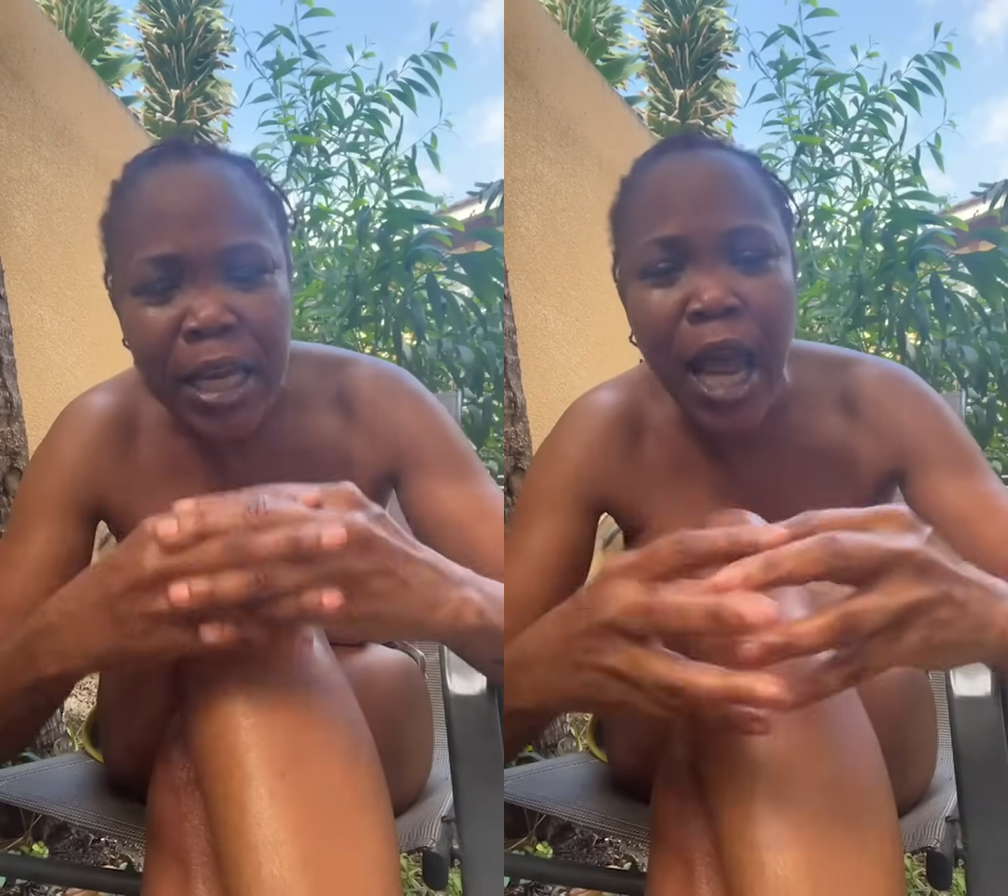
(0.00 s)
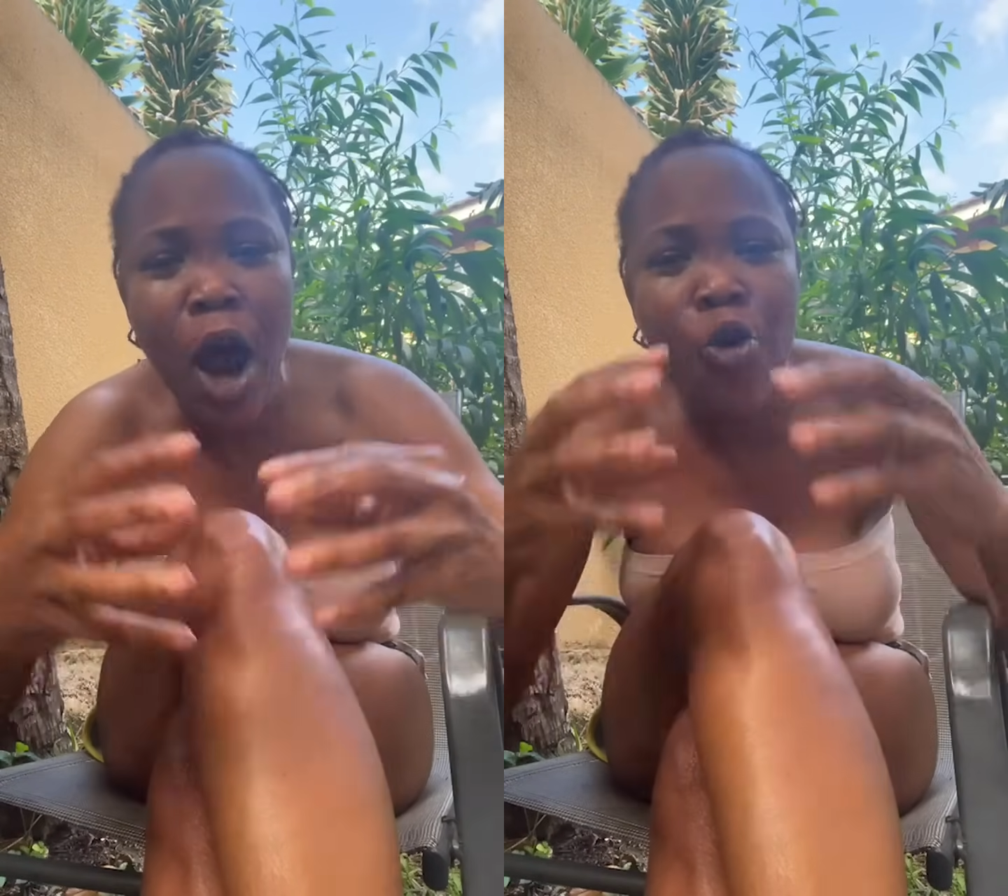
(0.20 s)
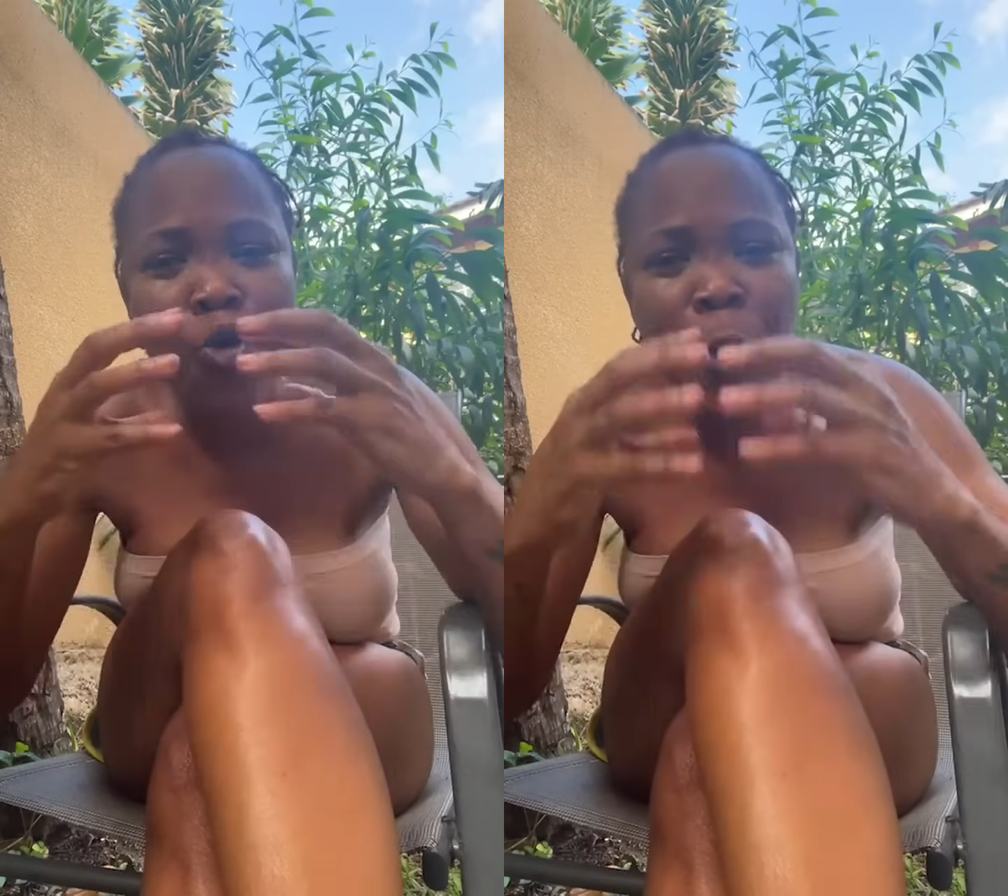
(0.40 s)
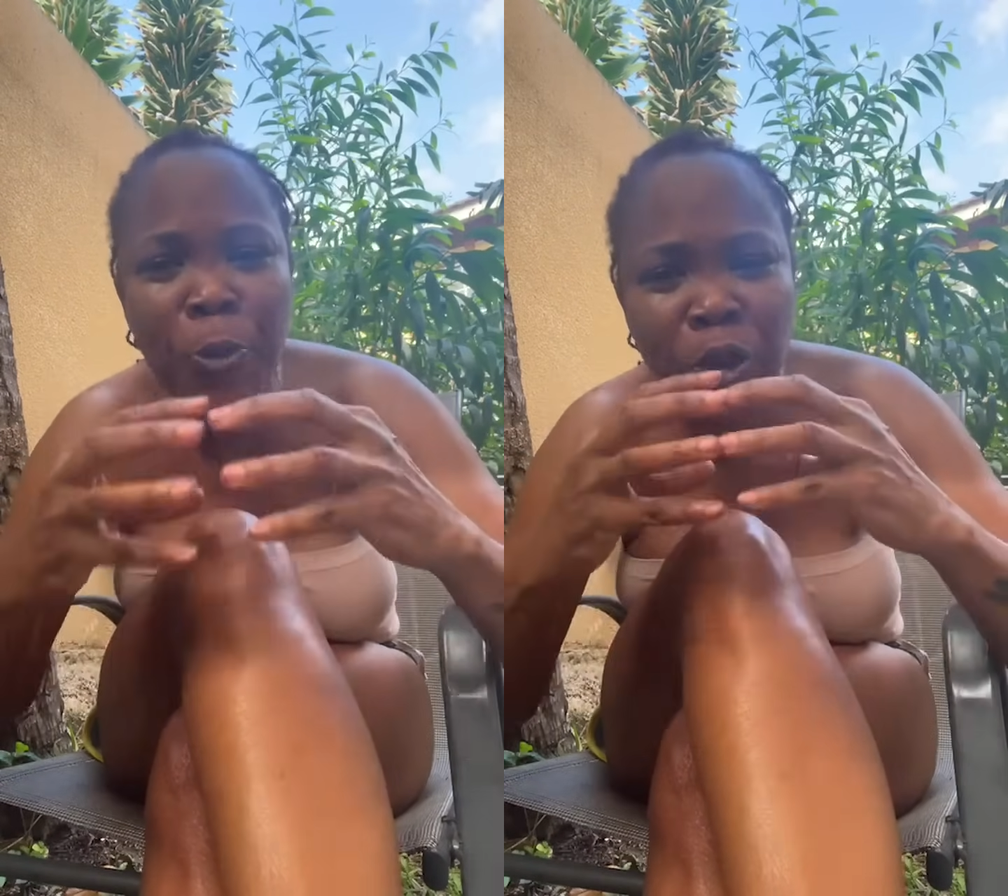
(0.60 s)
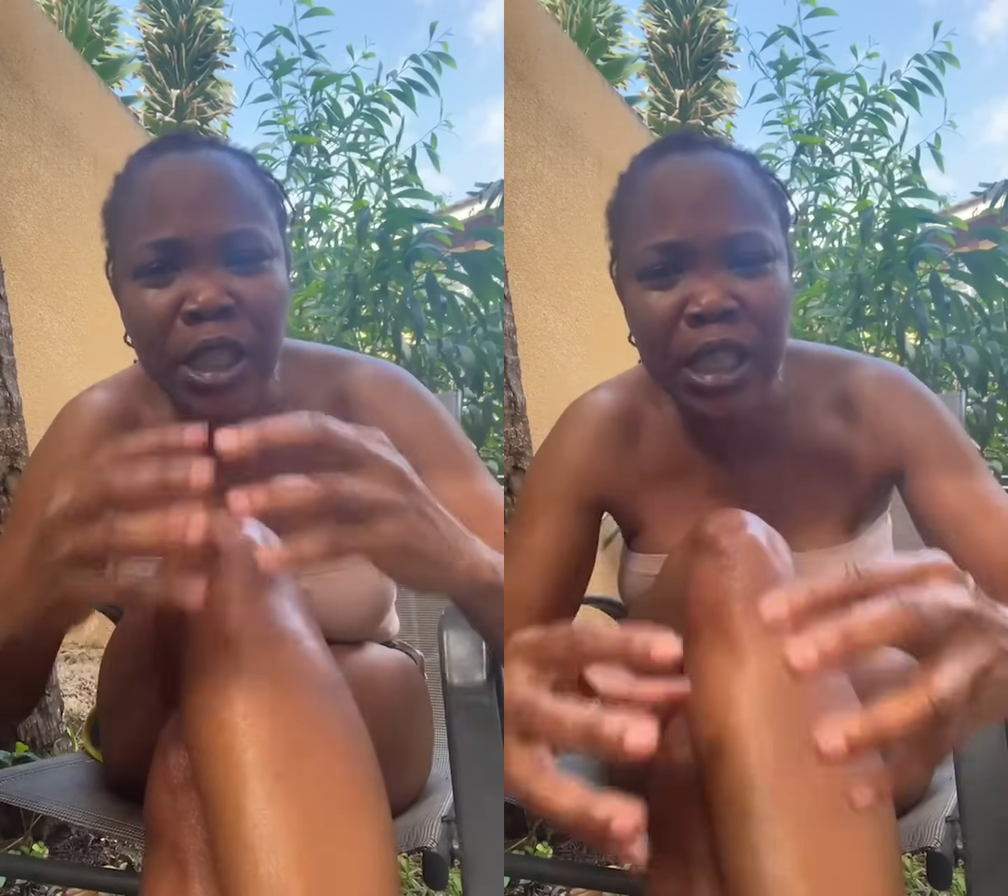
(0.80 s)
that
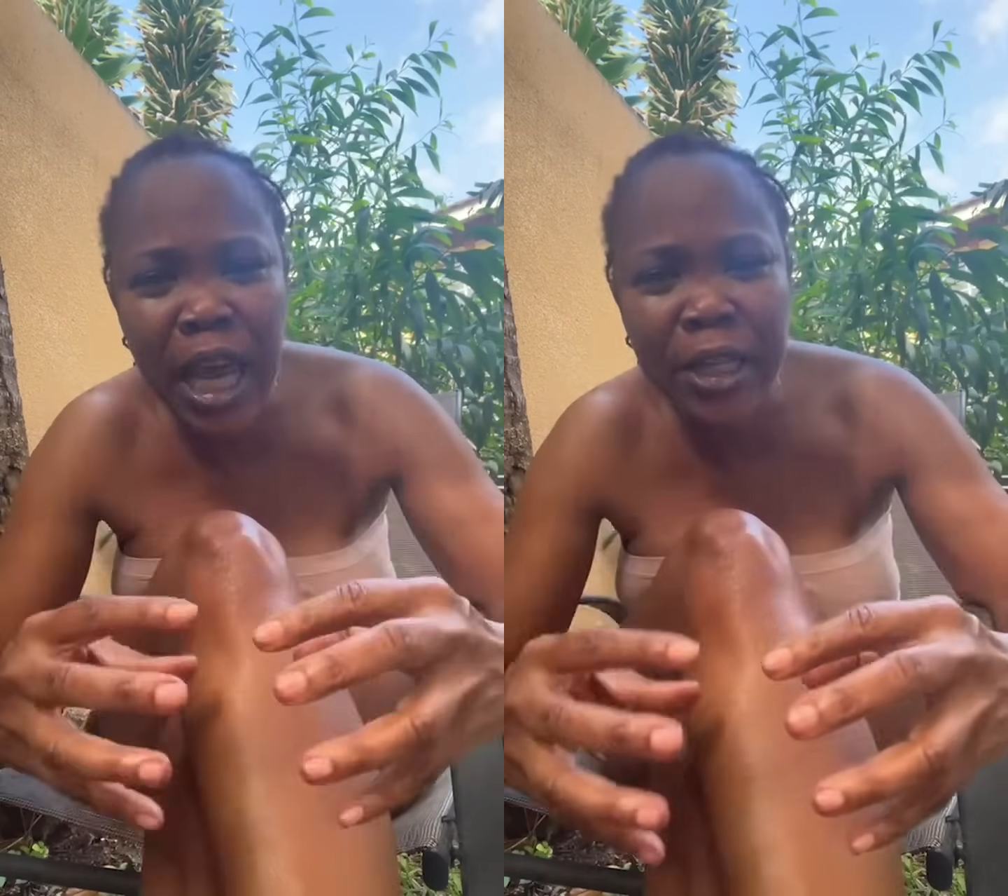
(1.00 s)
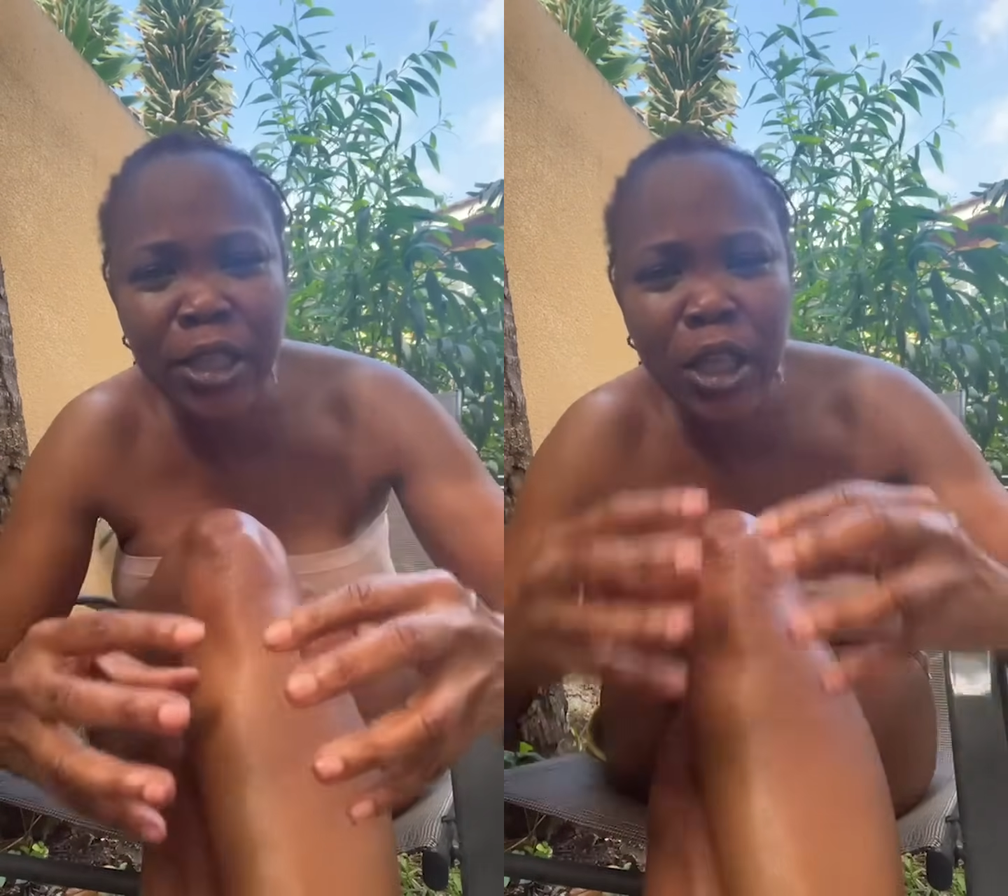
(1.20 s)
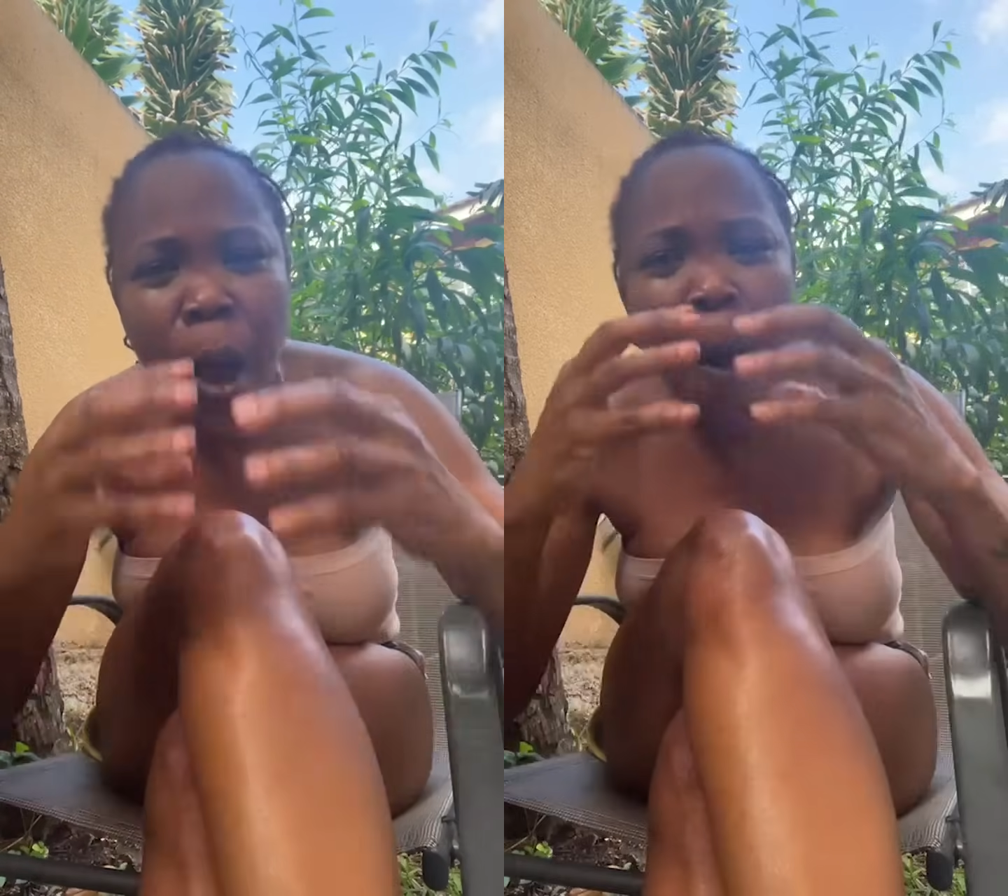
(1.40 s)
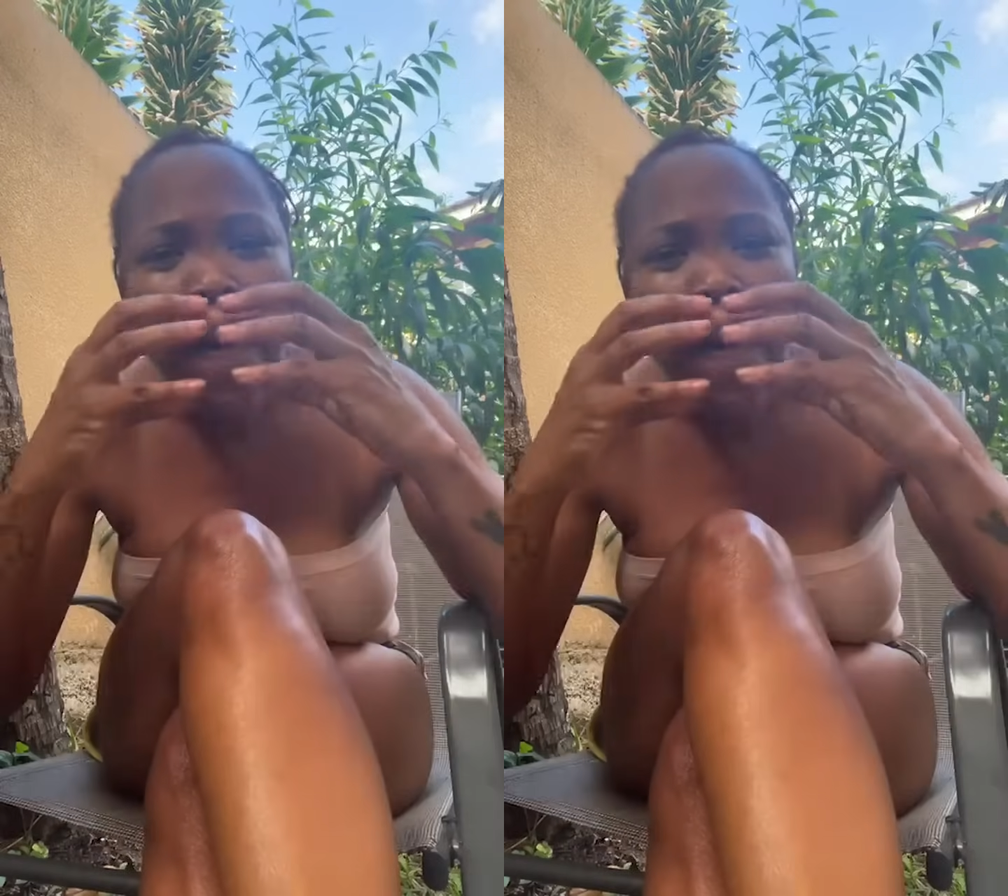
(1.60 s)
represents